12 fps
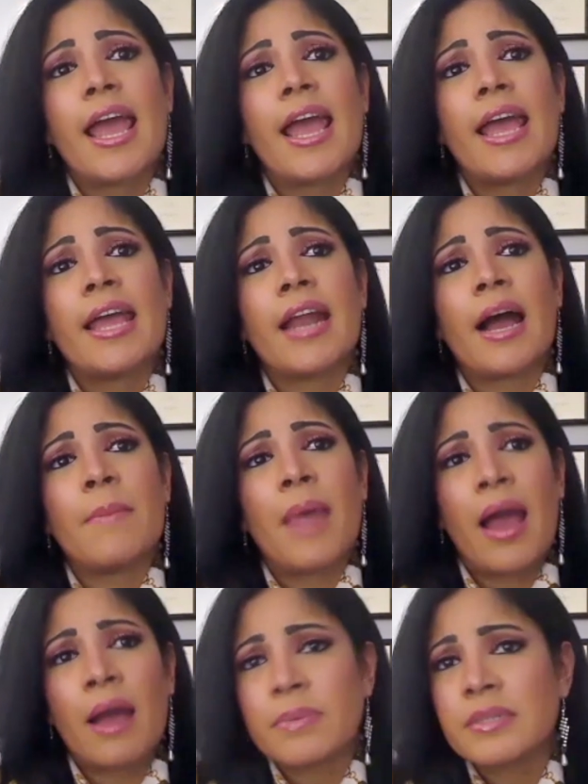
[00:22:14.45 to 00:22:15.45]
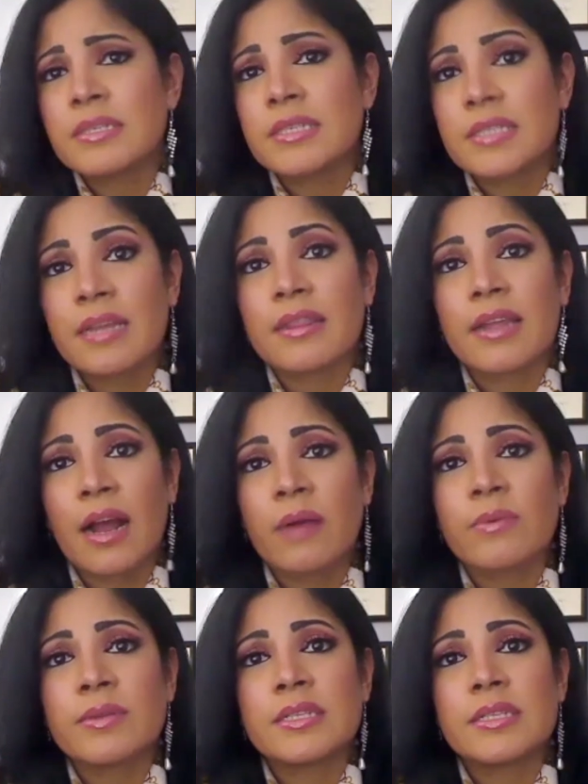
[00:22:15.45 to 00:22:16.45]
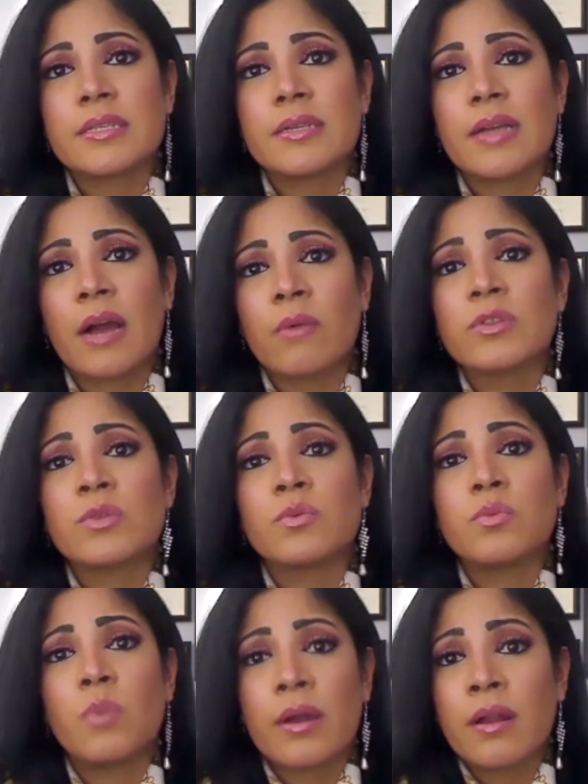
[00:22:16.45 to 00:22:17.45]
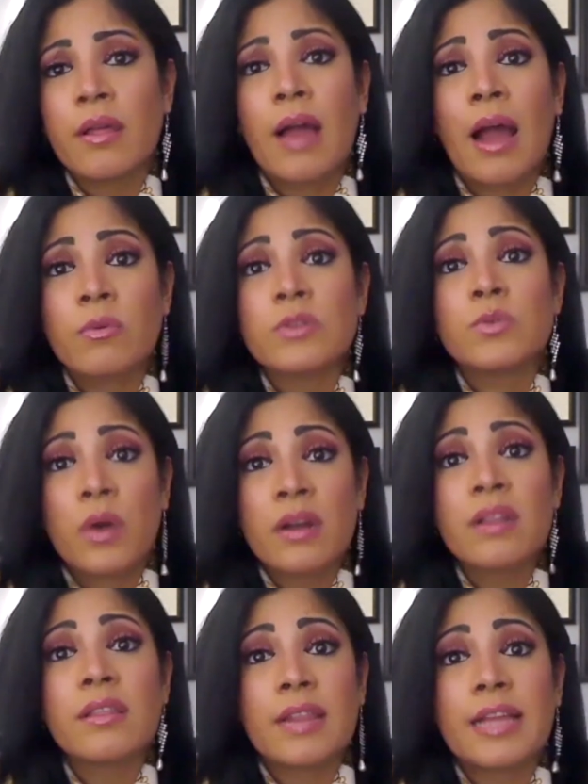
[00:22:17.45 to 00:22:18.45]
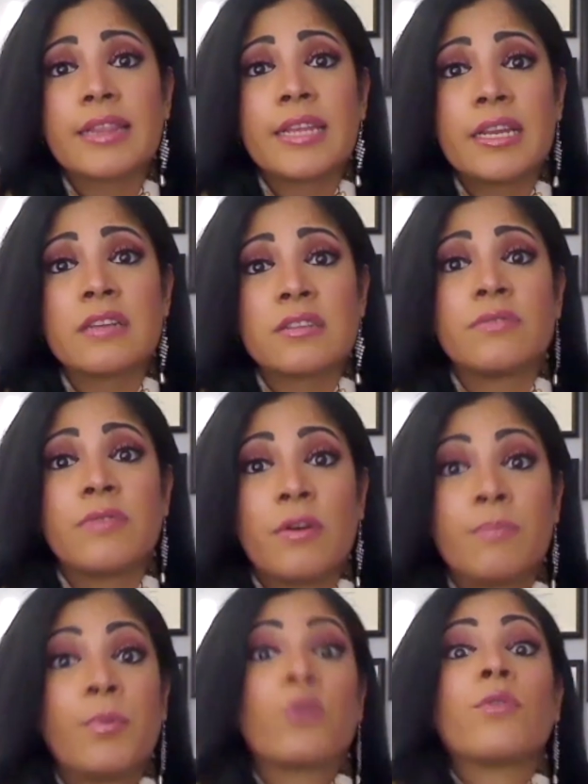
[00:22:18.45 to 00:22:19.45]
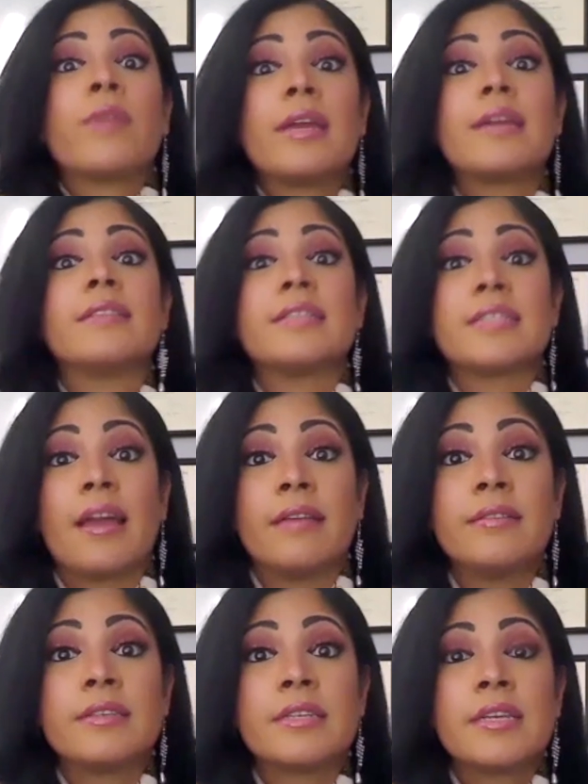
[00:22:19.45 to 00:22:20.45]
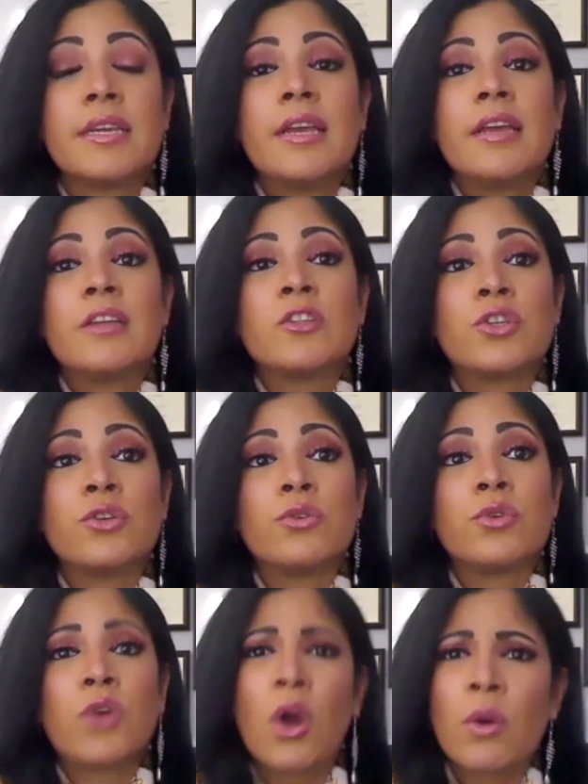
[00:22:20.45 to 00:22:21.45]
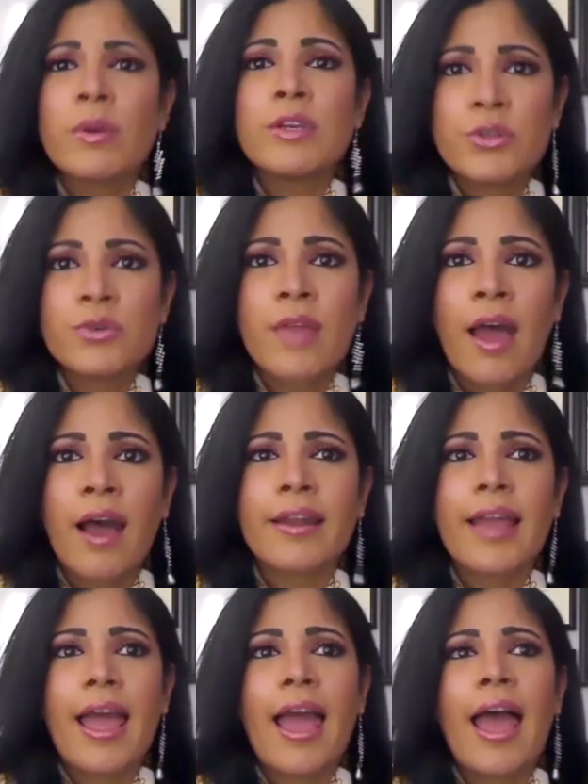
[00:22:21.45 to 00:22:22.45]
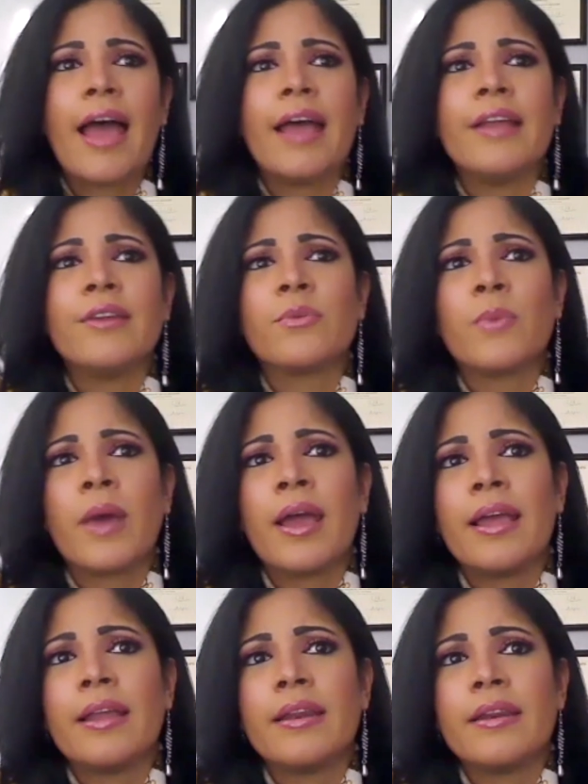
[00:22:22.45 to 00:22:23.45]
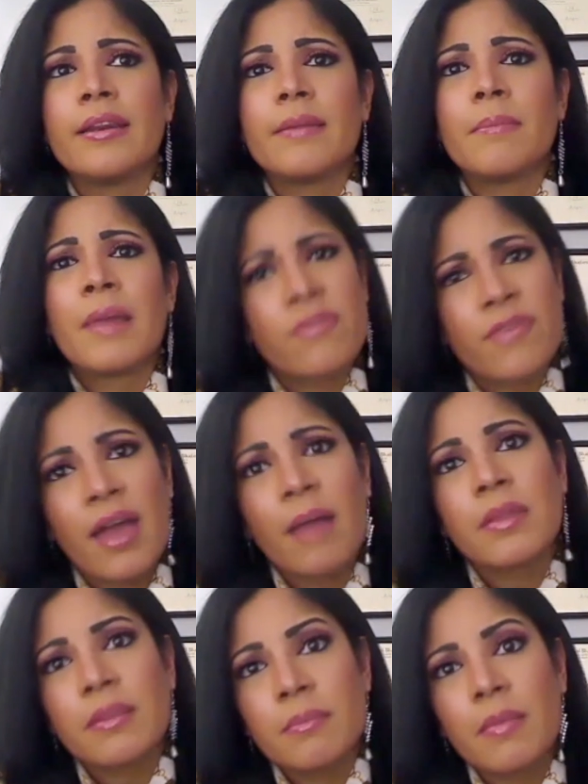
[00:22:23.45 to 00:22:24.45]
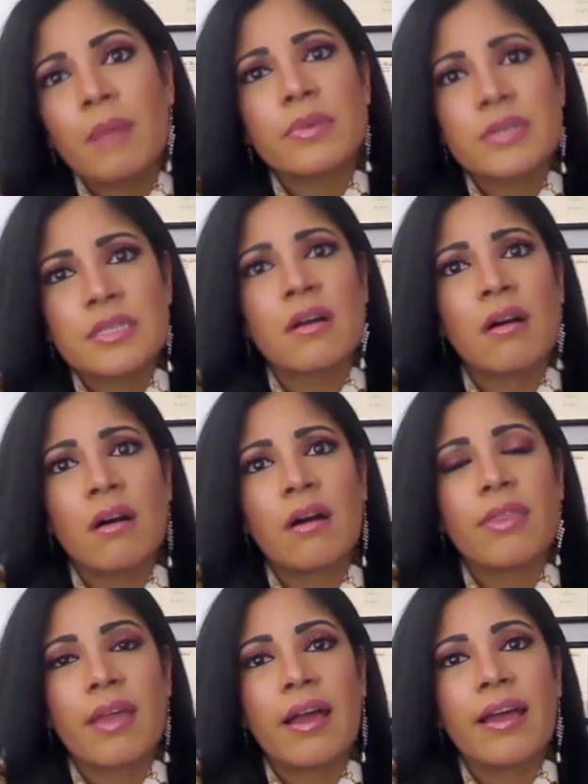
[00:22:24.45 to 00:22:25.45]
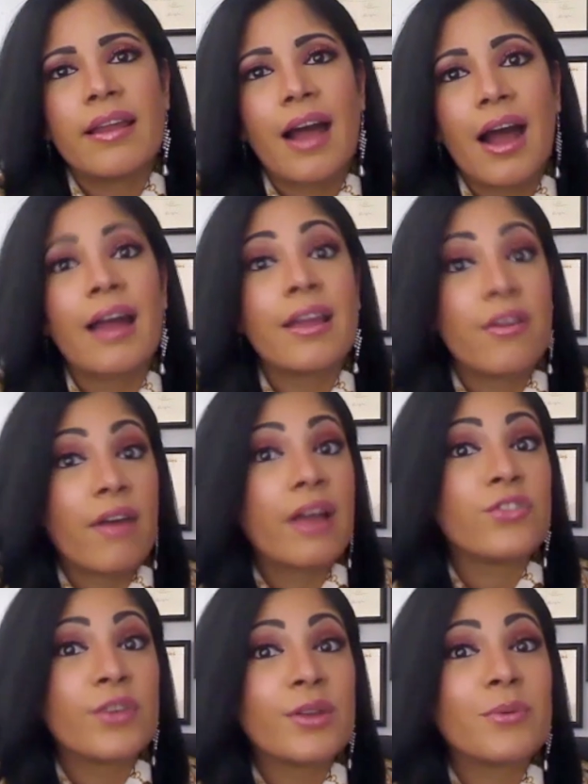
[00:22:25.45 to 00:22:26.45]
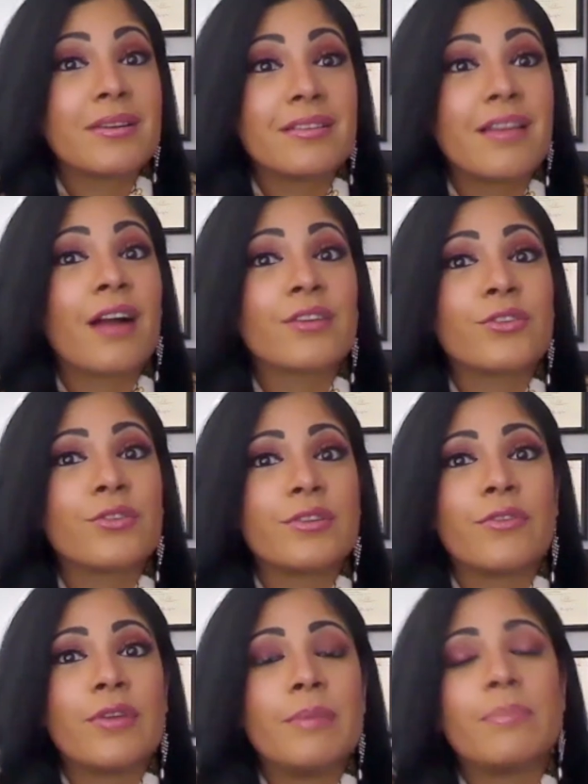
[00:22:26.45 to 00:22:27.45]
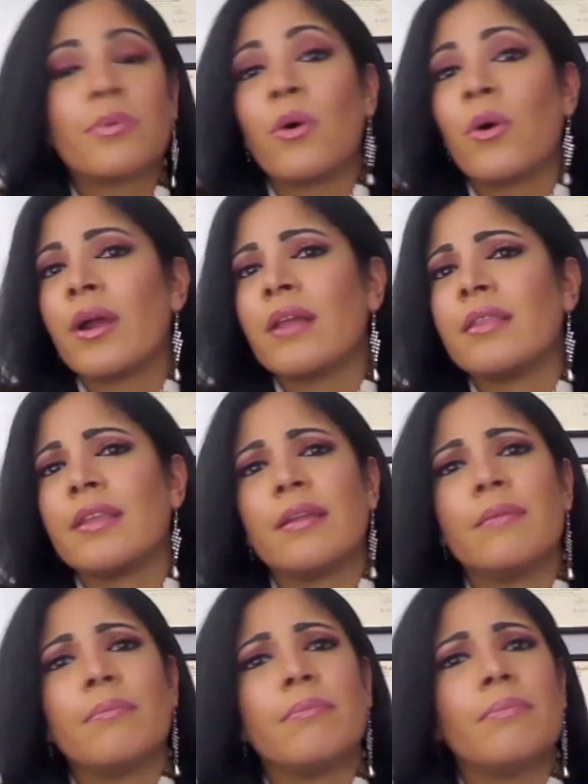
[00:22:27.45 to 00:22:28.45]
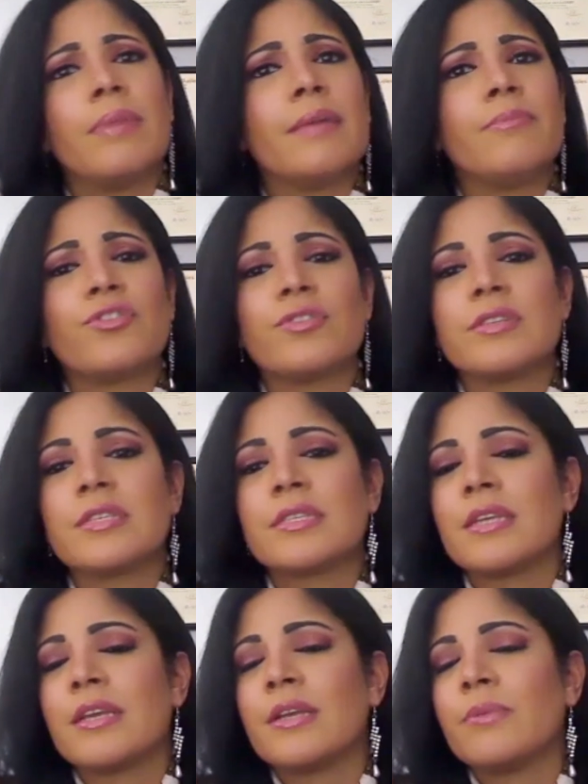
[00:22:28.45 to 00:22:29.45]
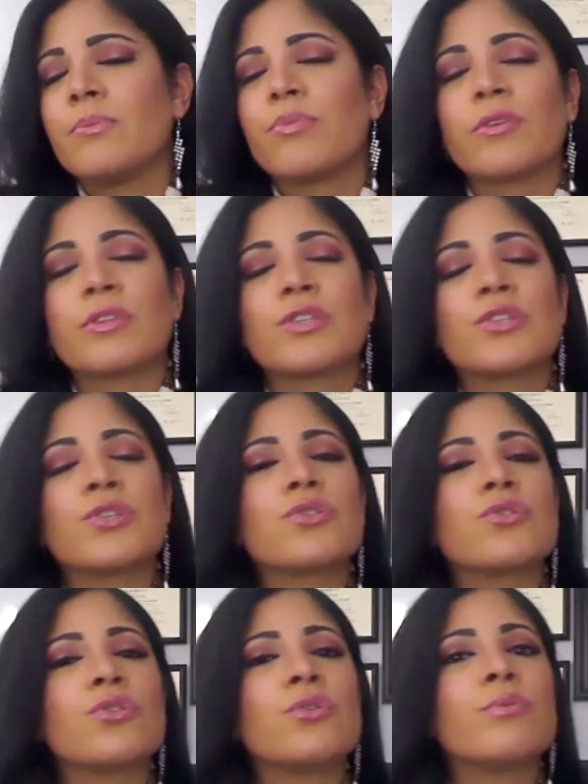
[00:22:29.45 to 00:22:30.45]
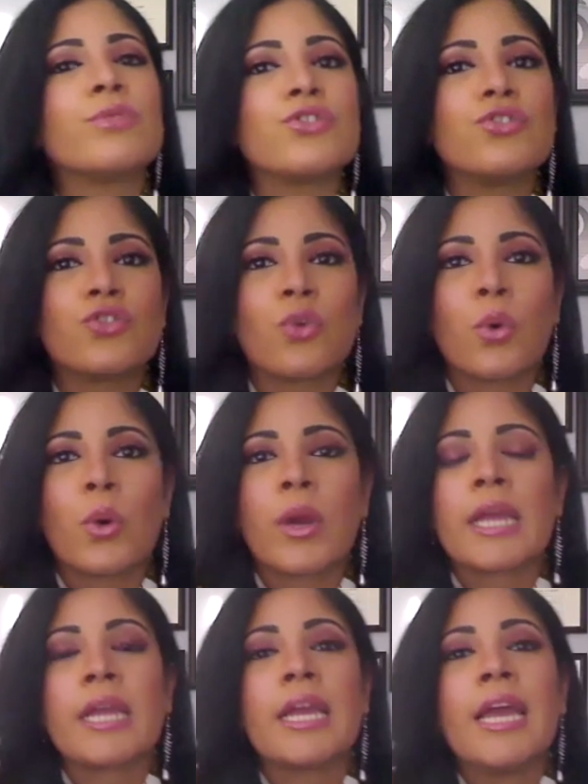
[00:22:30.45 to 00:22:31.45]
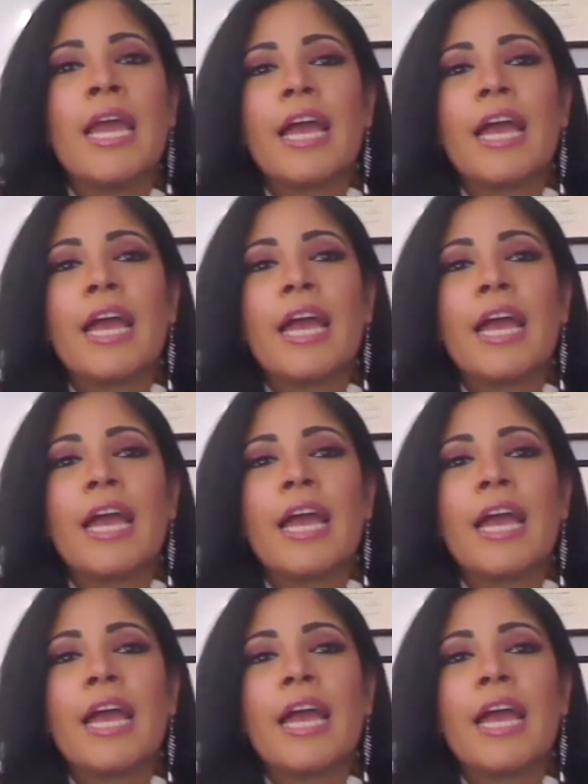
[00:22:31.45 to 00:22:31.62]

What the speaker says: And I'm happy to say that I was one of the Latinas of Puerto Rican descent to go and do that. And when my family members saw that I graduated with a doctorate degree, boy, that it brought so much joy.